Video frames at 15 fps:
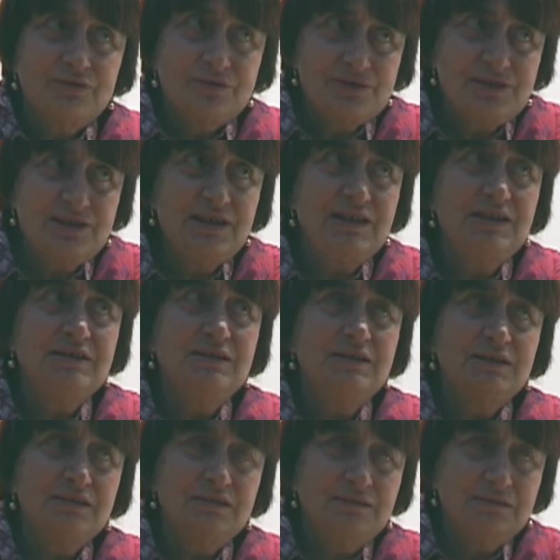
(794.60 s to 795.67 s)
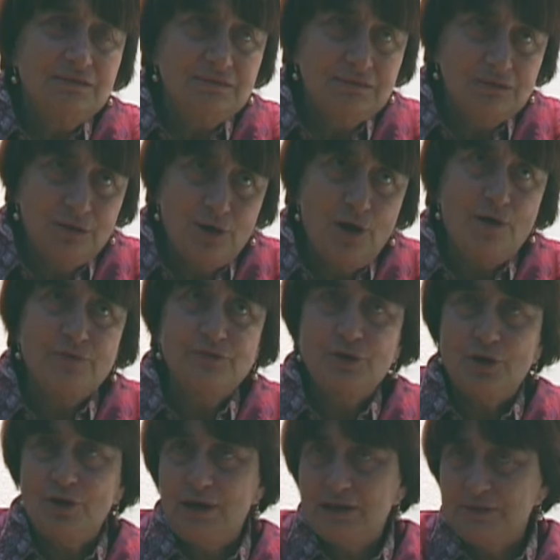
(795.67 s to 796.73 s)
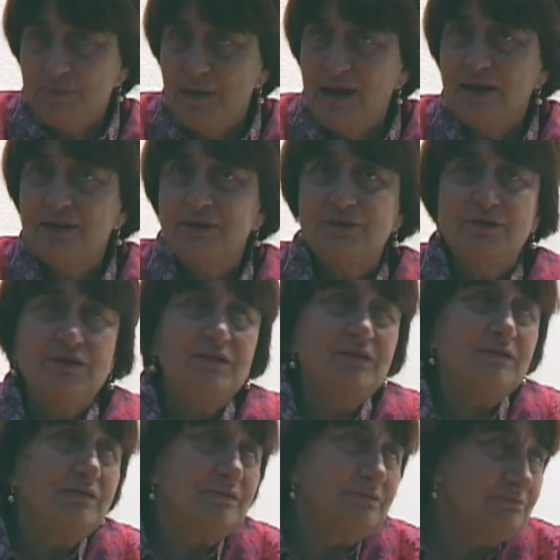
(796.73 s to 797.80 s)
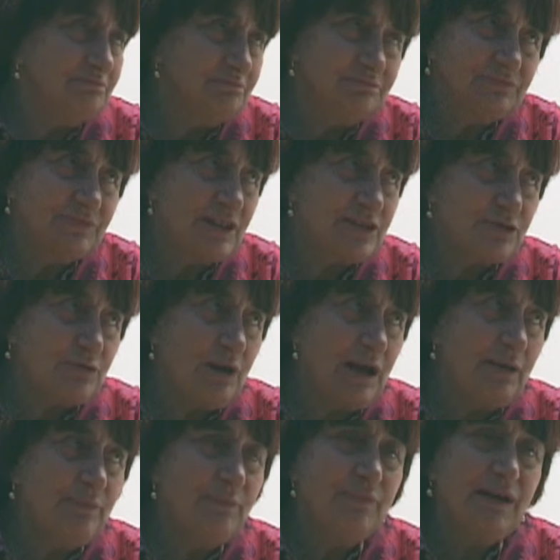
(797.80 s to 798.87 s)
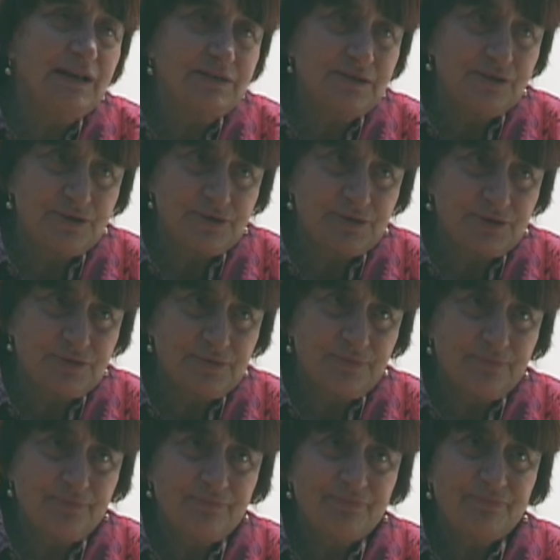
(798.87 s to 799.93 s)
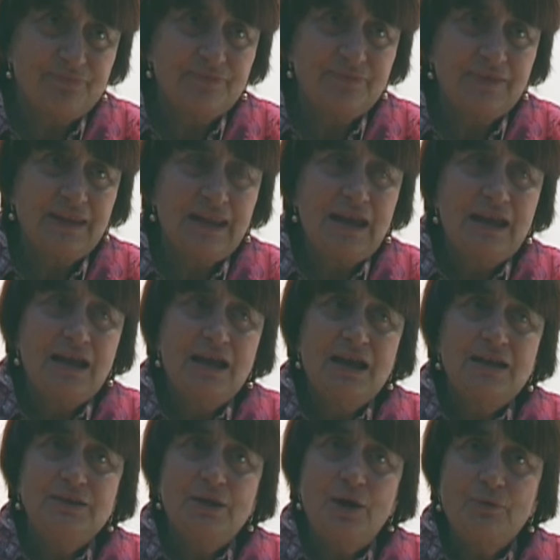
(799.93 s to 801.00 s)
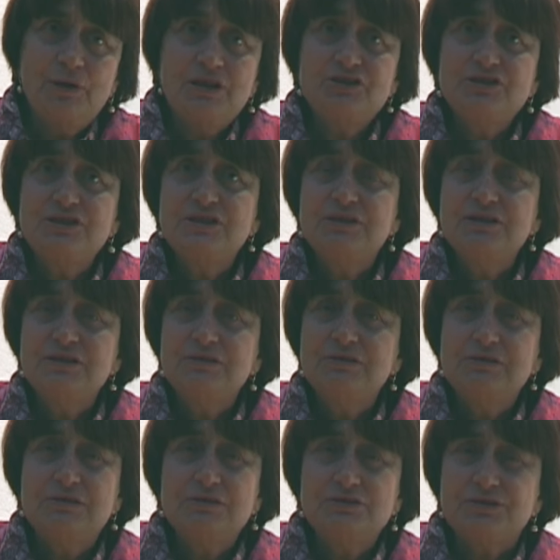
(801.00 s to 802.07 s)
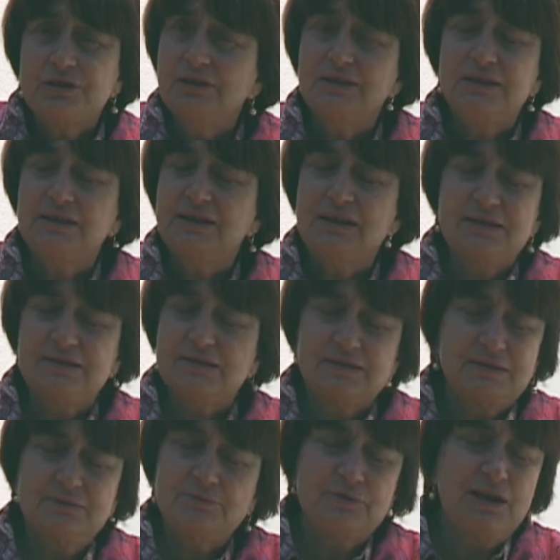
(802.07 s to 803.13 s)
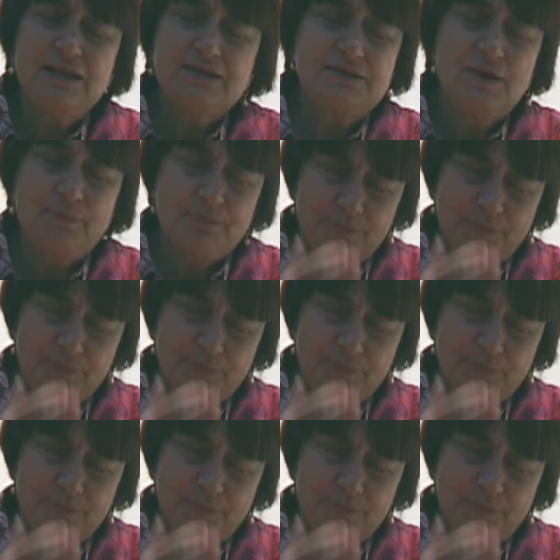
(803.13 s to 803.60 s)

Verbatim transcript: seen, loved, or admired, or described by the others. Now, when she suddenly gets, wakes up